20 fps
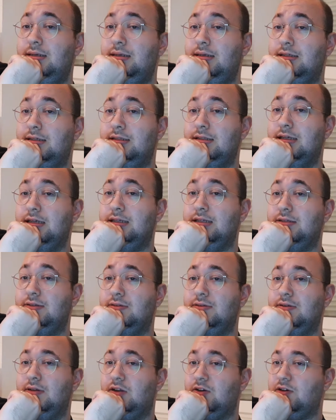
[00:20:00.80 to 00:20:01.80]
And
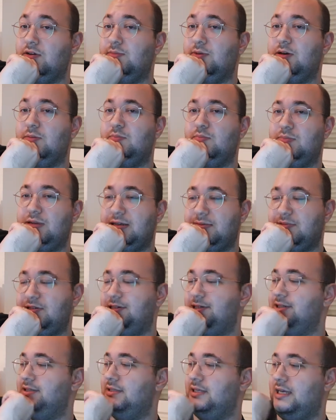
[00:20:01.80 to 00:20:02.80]
then lock him up back
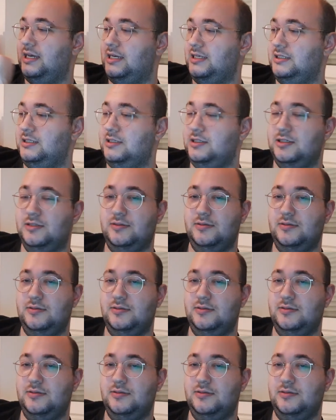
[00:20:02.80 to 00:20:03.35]
behind the cage.